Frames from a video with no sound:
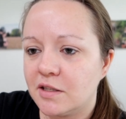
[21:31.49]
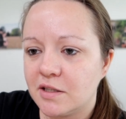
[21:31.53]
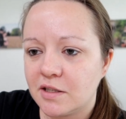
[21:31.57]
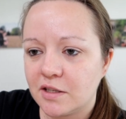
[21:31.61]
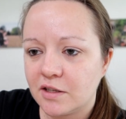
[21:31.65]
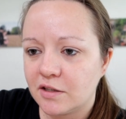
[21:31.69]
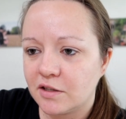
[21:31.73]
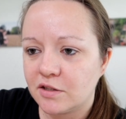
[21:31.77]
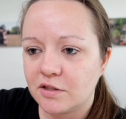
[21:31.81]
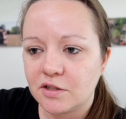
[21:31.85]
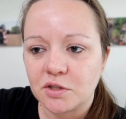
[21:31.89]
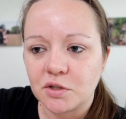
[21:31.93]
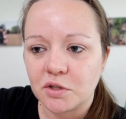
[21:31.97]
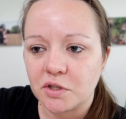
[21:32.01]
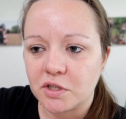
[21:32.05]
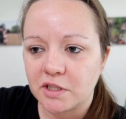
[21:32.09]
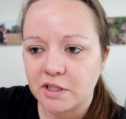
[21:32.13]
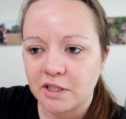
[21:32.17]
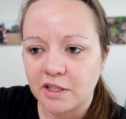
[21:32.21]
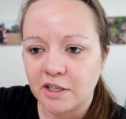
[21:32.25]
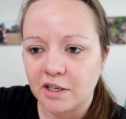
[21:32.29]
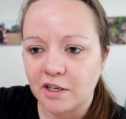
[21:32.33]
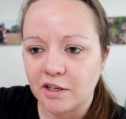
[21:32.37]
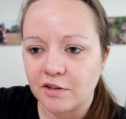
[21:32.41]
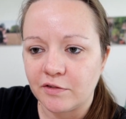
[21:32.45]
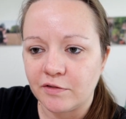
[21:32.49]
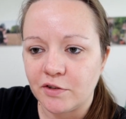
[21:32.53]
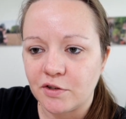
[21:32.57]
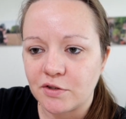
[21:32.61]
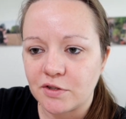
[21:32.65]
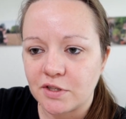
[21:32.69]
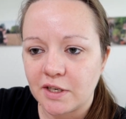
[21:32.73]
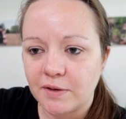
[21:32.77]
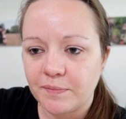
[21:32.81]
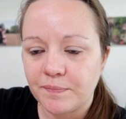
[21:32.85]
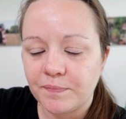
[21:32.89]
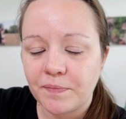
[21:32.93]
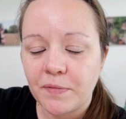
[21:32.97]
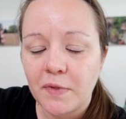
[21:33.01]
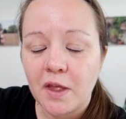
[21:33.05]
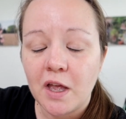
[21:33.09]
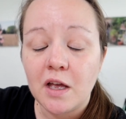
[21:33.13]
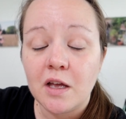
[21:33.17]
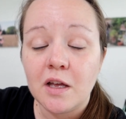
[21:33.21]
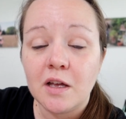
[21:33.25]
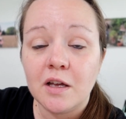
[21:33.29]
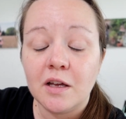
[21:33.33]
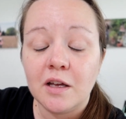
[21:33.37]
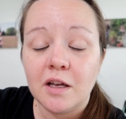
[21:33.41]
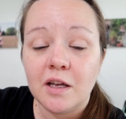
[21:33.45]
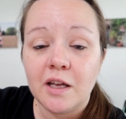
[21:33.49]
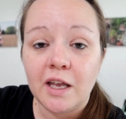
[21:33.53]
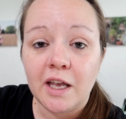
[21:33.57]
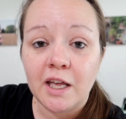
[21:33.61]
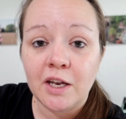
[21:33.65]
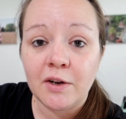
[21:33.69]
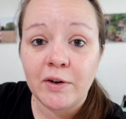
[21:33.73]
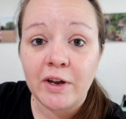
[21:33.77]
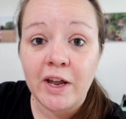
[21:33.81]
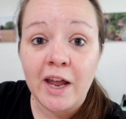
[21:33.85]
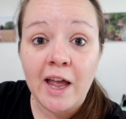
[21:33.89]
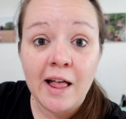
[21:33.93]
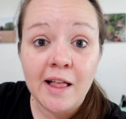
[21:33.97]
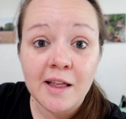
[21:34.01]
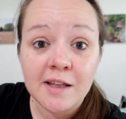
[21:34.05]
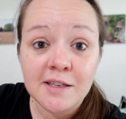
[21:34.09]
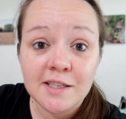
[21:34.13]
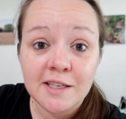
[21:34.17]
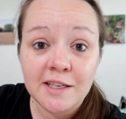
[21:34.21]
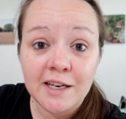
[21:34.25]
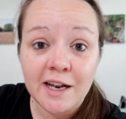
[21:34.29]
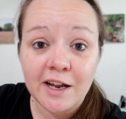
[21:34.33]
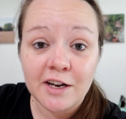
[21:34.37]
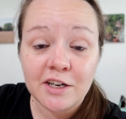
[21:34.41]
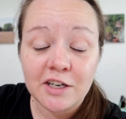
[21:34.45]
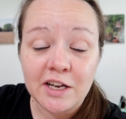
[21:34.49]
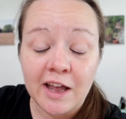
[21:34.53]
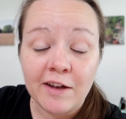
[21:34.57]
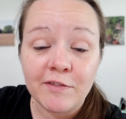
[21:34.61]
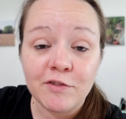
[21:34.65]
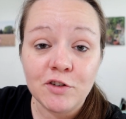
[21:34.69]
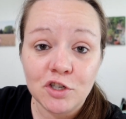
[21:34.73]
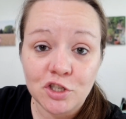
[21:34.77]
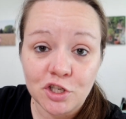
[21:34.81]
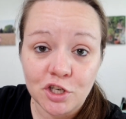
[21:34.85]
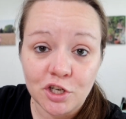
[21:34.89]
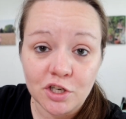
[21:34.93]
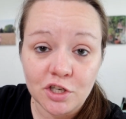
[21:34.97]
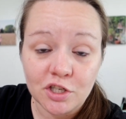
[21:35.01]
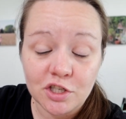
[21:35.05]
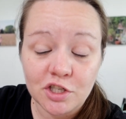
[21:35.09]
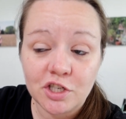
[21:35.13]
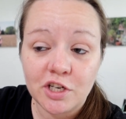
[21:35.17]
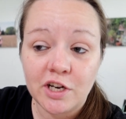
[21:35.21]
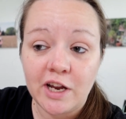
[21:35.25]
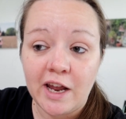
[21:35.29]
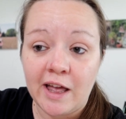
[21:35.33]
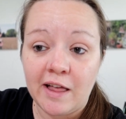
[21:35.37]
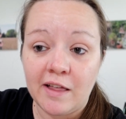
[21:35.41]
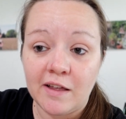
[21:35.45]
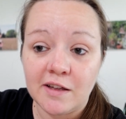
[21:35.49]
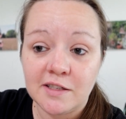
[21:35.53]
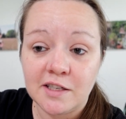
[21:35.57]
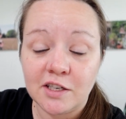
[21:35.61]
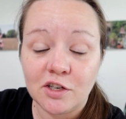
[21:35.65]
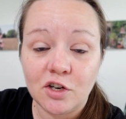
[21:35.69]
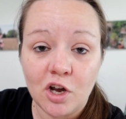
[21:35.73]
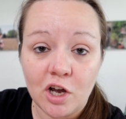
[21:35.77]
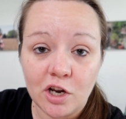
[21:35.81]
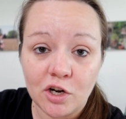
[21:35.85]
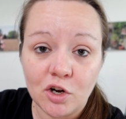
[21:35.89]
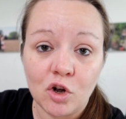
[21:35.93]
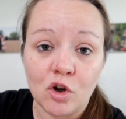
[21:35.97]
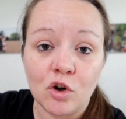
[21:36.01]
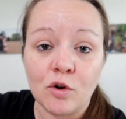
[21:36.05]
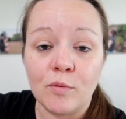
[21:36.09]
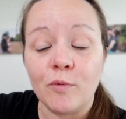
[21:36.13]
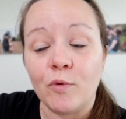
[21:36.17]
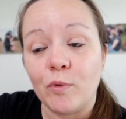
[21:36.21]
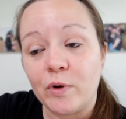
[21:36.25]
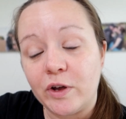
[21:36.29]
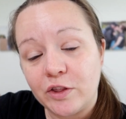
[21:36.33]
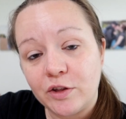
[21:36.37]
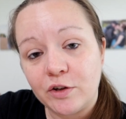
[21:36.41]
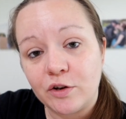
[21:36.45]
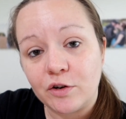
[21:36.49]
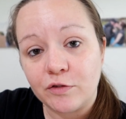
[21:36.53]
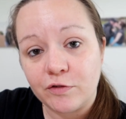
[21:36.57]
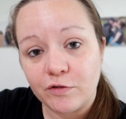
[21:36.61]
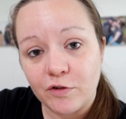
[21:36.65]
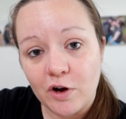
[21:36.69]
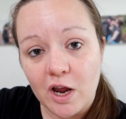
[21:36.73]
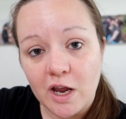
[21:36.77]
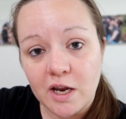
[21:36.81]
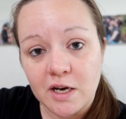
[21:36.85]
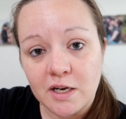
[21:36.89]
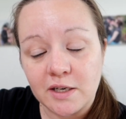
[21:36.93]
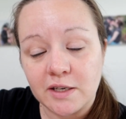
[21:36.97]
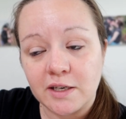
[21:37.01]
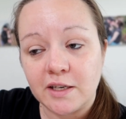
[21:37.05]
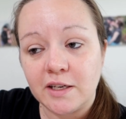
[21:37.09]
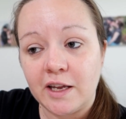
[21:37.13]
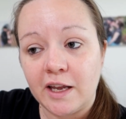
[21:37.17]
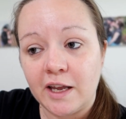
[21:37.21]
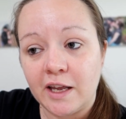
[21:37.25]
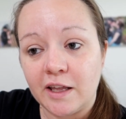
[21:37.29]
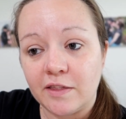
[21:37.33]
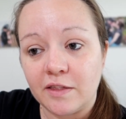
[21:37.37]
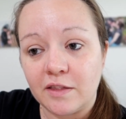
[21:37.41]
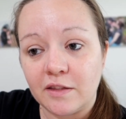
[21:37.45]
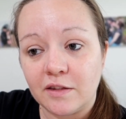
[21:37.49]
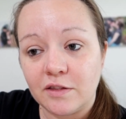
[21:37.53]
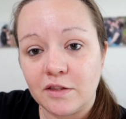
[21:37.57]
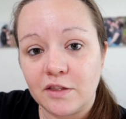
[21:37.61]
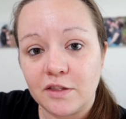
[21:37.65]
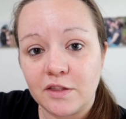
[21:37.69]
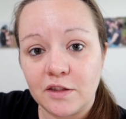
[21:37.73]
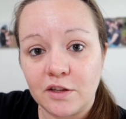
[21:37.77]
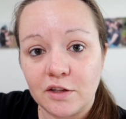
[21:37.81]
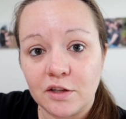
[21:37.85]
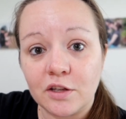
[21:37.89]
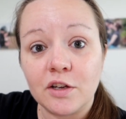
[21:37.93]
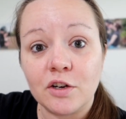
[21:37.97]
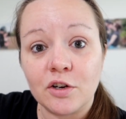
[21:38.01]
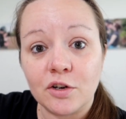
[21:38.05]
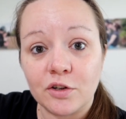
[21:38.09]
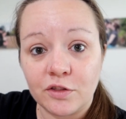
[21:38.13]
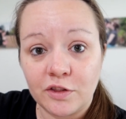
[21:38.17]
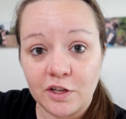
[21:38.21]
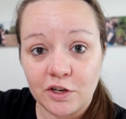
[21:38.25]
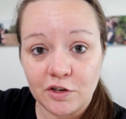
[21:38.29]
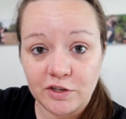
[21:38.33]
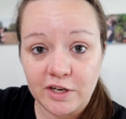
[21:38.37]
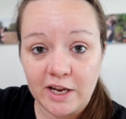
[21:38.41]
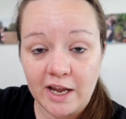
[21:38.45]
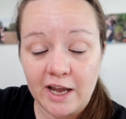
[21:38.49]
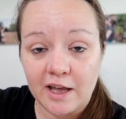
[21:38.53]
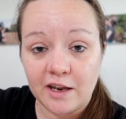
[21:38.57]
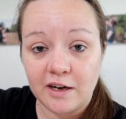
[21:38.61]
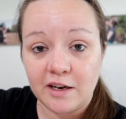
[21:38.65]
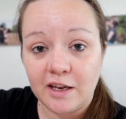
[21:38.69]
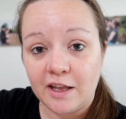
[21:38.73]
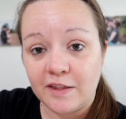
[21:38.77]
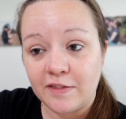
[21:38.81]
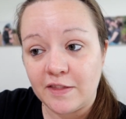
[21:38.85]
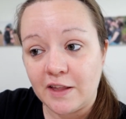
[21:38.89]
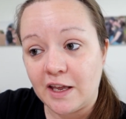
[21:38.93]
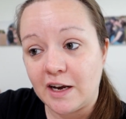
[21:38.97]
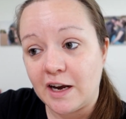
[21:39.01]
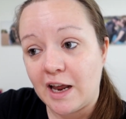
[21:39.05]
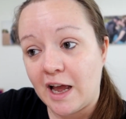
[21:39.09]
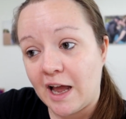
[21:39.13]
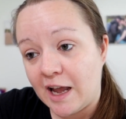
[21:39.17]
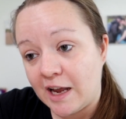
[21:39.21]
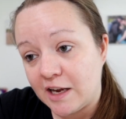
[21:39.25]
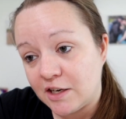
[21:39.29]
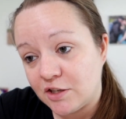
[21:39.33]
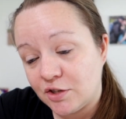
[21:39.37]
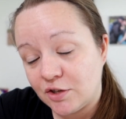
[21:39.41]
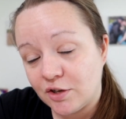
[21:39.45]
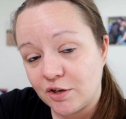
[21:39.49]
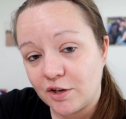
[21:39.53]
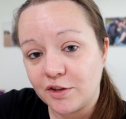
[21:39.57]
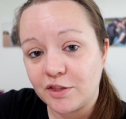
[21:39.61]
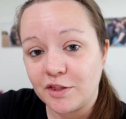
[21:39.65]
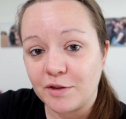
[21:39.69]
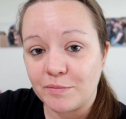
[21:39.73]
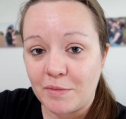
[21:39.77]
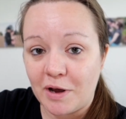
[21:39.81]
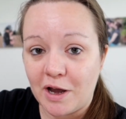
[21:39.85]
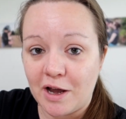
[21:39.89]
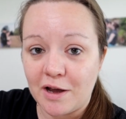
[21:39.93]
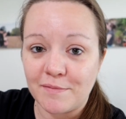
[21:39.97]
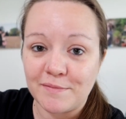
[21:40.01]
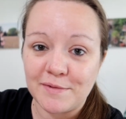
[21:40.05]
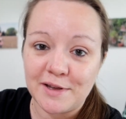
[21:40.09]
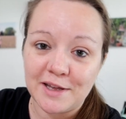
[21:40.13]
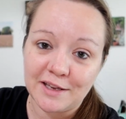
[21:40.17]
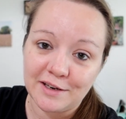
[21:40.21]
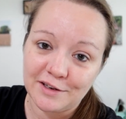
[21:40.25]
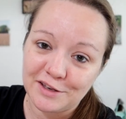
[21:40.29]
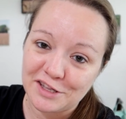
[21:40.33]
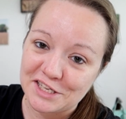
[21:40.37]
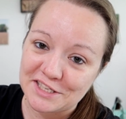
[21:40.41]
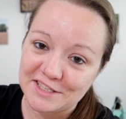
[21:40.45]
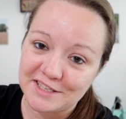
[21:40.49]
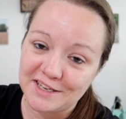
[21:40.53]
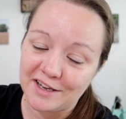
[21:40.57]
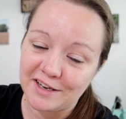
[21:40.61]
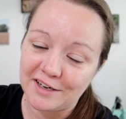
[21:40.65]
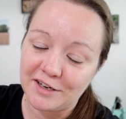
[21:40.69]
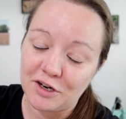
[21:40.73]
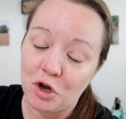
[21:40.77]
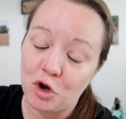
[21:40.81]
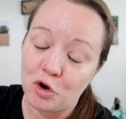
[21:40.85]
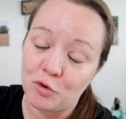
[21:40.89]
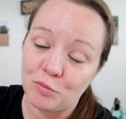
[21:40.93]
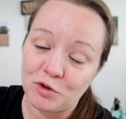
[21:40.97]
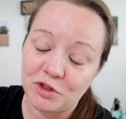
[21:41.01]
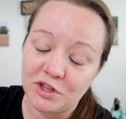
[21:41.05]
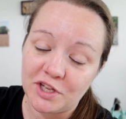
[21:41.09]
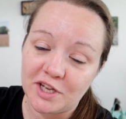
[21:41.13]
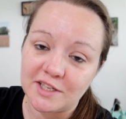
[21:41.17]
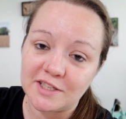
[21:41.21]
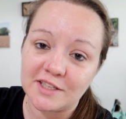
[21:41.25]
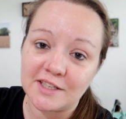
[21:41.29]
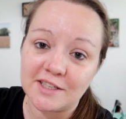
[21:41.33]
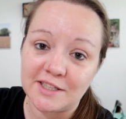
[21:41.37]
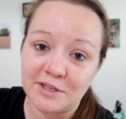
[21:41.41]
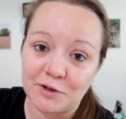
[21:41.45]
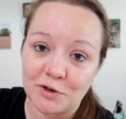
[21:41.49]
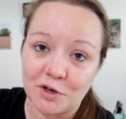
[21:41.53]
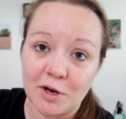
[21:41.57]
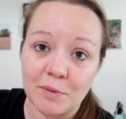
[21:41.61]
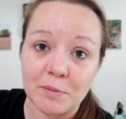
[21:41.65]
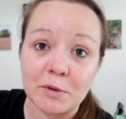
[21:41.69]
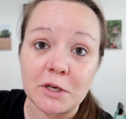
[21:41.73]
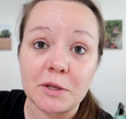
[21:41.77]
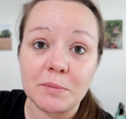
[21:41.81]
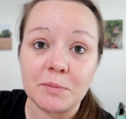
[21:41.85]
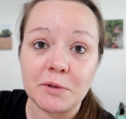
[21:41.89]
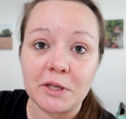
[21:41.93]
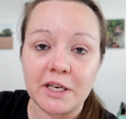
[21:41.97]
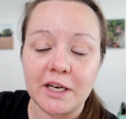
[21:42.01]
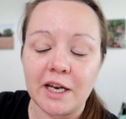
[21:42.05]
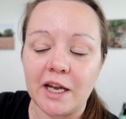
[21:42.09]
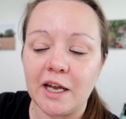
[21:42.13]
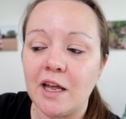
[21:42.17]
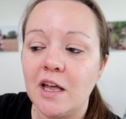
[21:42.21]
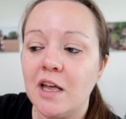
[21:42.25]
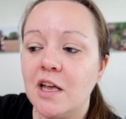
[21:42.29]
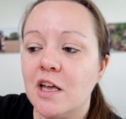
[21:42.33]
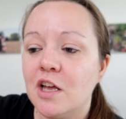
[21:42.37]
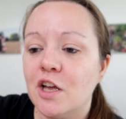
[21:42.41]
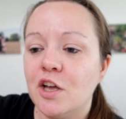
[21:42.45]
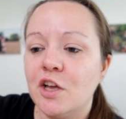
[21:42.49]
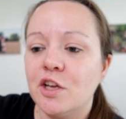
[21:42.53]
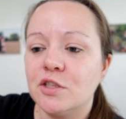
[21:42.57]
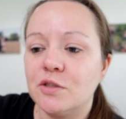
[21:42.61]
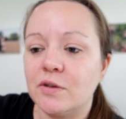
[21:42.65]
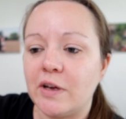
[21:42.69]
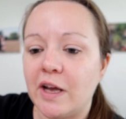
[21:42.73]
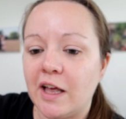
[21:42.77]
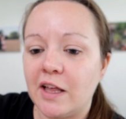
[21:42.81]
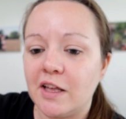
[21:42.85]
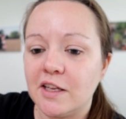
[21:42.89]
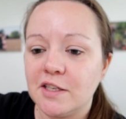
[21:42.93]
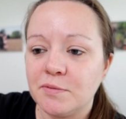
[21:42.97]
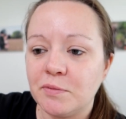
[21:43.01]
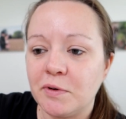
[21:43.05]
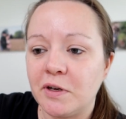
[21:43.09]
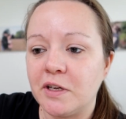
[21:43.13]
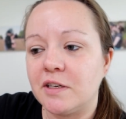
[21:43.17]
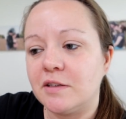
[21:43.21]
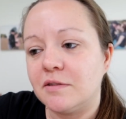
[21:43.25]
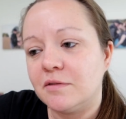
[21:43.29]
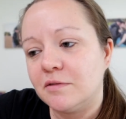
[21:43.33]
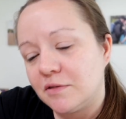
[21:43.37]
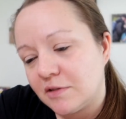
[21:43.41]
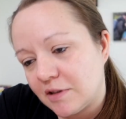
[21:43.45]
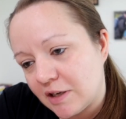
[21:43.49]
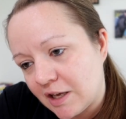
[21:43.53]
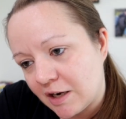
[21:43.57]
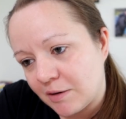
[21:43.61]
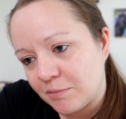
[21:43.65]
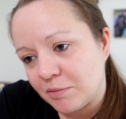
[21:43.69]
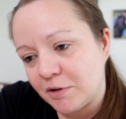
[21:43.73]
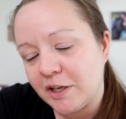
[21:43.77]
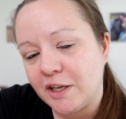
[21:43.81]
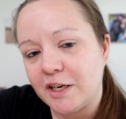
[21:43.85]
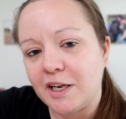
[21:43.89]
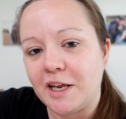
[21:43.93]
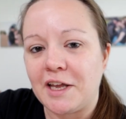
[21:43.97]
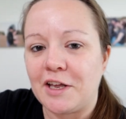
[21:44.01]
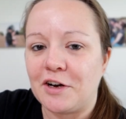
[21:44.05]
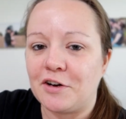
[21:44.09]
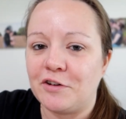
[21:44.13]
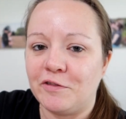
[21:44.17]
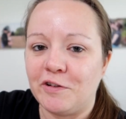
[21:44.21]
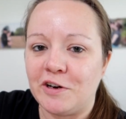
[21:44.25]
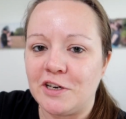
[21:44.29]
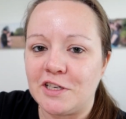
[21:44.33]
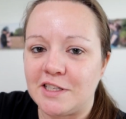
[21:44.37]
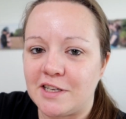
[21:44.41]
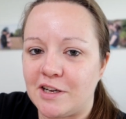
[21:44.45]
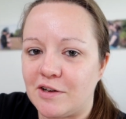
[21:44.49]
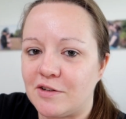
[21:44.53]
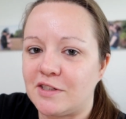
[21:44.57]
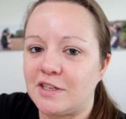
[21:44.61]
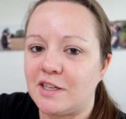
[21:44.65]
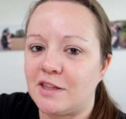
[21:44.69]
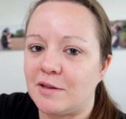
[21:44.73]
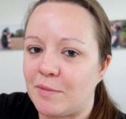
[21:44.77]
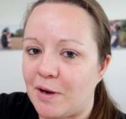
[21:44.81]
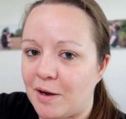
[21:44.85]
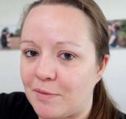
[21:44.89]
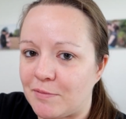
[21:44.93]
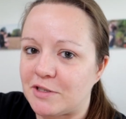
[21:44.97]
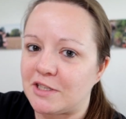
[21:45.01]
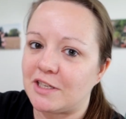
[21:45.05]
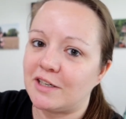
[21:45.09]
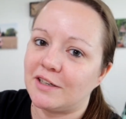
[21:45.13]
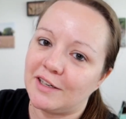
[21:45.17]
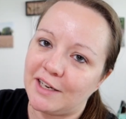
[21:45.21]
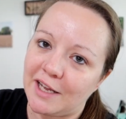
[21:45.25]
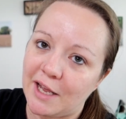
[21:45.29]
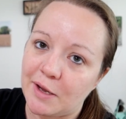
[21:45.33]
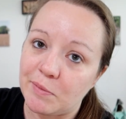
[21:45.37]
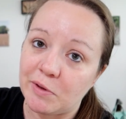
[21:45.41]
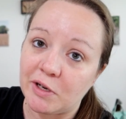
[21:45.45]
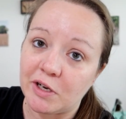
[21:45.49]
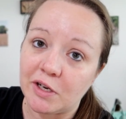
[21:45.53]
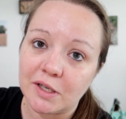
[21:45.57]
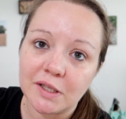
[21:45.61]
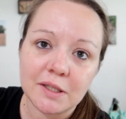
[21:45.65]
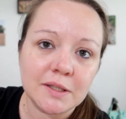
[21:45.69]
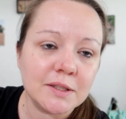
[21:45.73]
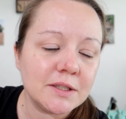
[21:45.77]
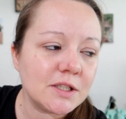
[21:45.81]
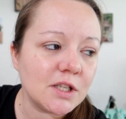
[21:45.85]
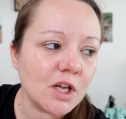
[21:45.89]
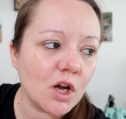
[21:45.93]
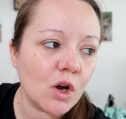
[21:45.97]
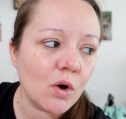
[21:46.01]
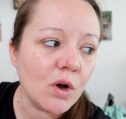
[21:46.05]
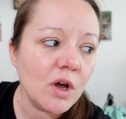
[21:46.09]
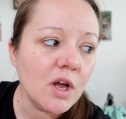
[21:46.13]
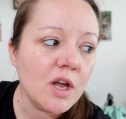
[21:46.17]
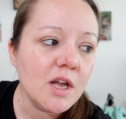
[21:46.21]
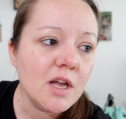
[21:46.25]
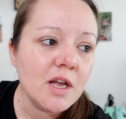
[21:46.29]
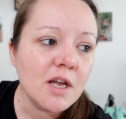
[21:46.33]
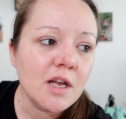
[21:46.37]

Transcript: this story is getting confusing. Anyway, Alice had, after church, Alice had gone home with her friend and their dad. And then I took the mom and the son home with us because they were coming to the play date. So Alice went on a play date at her friend's house and the mom and son came here. So